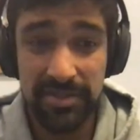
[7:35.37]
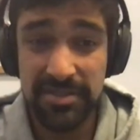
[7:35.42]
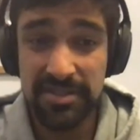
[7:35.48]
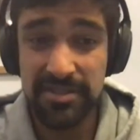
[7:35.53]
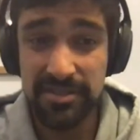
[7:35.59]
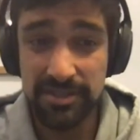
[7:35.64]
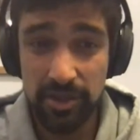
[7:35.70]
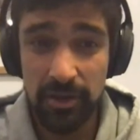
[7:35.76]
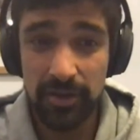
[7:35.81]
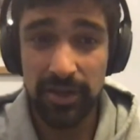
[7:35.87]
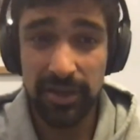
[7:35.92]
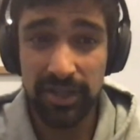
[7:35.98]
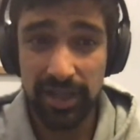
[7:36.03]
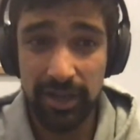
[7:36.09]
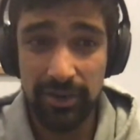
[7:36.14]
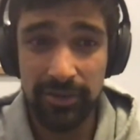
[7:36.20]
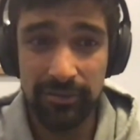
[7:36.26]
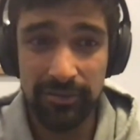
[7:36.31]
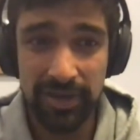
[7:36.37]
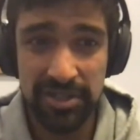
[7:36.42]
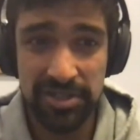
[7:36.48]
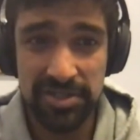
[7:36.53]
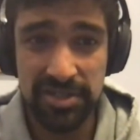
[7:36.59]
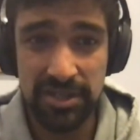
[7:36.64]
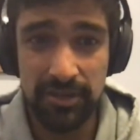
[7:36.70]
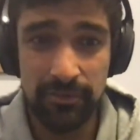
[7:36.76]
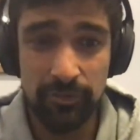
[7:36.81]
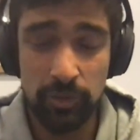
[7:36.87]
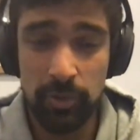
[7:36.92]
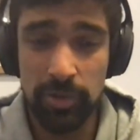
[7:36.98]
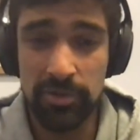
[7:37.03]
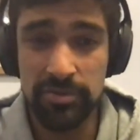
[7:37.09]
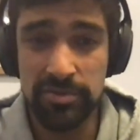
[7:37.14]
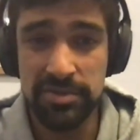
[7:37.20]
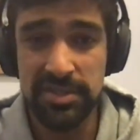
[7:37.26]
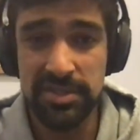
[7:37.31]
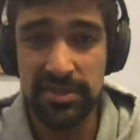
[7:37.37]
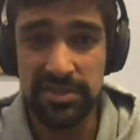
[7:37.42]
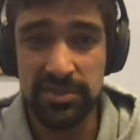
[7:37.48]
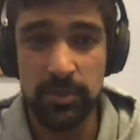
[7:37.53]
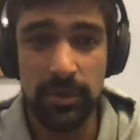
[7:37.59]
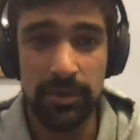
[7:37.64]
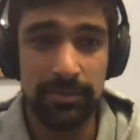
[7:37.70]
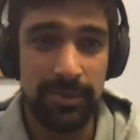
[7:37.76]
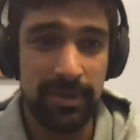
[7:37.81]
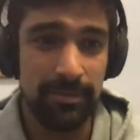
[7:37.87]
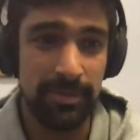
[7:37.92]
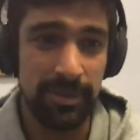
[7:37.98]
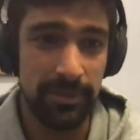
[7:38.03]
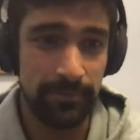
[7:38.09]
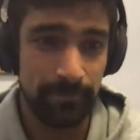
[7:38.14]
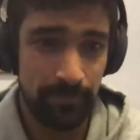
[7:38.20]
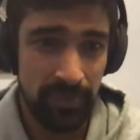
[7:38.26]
this is not a current Rajasthan Royals squad member.